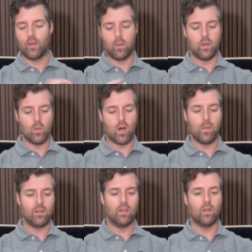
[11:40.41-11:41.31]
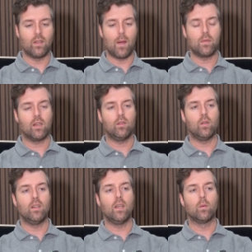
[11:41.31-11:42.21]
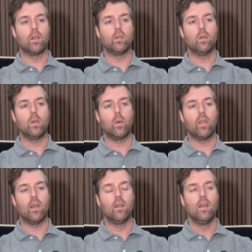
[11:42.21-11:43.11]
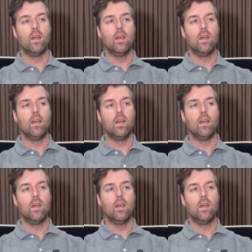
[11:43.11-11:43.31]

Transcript: Like when you are mixing those objects, you can hear what you're doing with it,